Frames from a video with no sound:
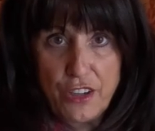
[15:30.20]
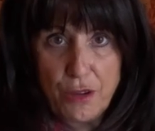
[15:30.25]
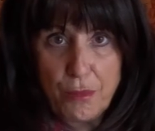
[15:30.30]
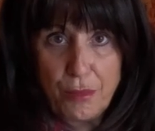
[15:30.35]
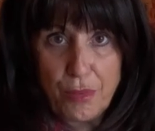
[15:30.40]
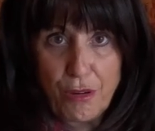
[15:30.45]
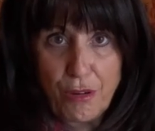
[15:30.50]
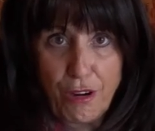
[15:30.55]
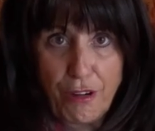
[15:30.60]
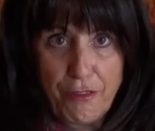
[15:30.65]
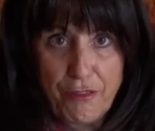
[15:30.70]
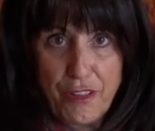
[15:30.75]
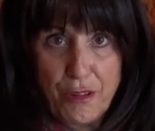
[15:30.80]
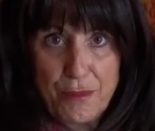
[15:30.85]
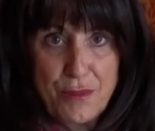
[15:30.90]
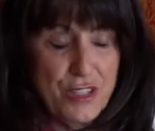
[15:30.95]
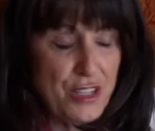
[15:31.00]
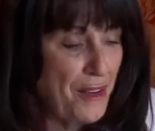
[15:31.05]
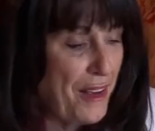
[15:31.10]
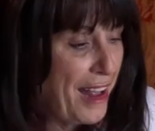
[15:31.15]
number of
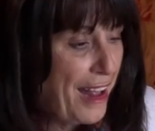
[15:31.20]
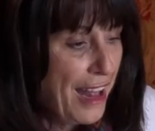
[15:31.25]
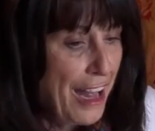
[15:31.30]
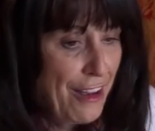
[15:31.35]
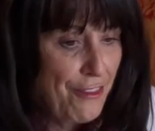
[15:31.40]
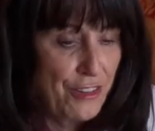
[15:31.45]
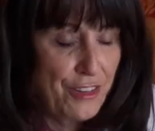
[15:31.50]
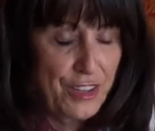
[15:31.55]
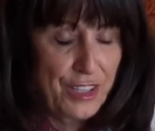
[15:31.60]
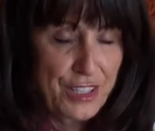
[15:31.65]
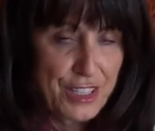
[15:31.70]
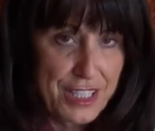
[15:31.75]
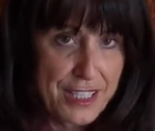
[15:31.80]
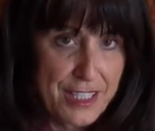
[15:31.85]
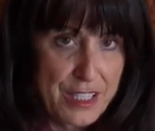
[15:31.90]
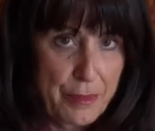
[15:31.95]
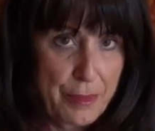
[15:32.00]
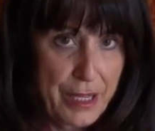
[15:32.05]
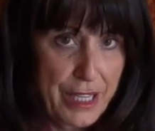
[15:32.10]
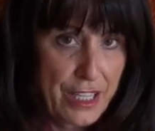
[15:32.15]
them, so everything
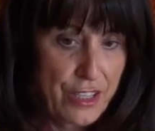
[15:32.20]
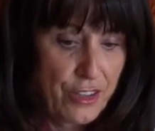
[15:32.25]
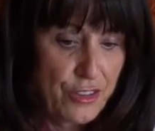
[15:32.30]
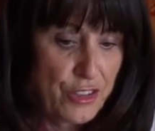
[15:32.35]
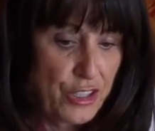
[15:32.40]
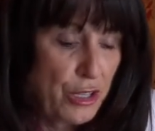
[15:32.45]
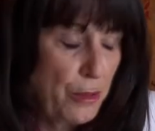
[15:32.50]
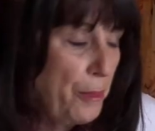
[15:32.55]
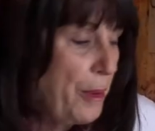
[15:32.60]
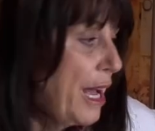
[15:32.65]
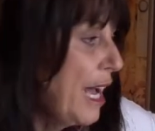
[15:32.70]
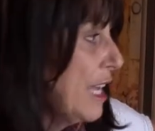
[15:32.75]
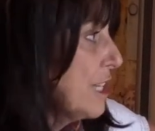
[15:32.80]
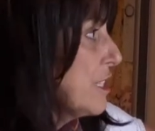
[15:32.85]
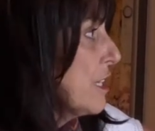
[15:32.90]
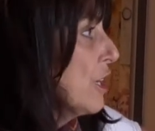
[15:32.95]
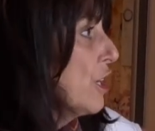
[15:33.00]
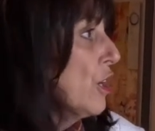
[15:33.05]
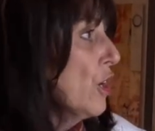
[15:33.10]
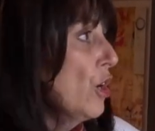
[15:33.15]
disappeared under the bed.